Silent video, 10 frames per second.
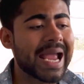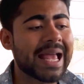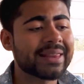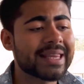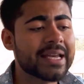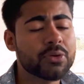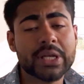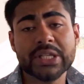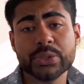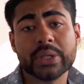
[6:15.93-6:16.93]
and then you
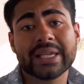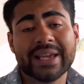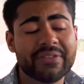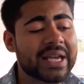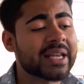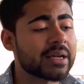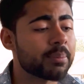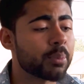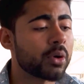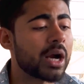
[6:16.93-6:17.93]
need to give it a
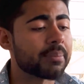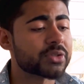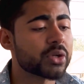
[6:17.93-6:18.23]
prompt.